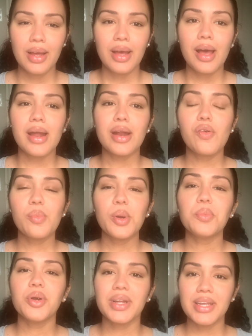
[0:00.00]
And I
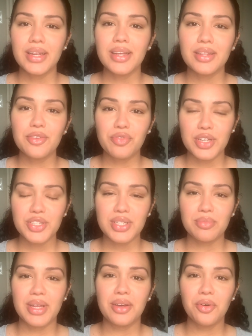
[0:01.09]
remember eating the fish and I'm
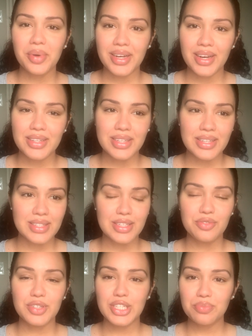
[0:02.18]
like, oh my God, is this
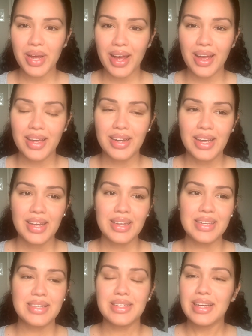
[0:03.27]
fish bad?
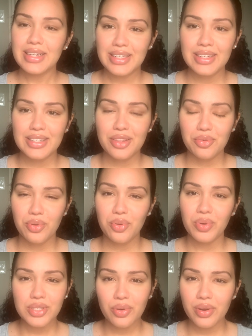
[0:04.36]
Is it not cooked through?
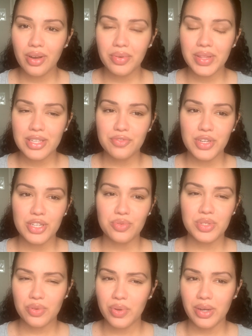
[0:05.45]
What's going on with this fish?
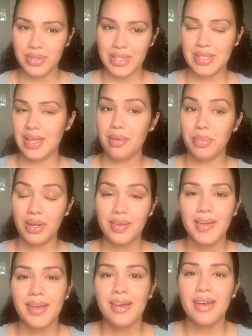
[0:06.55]
What's going on with the salmon?
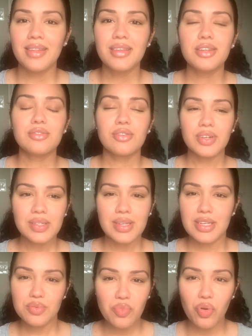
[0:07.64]
And then it started to
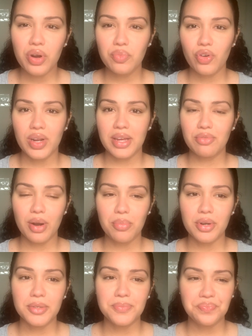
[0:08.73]
taste more and more like
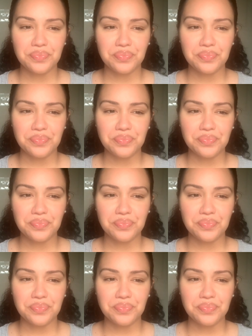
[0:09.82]
rubber.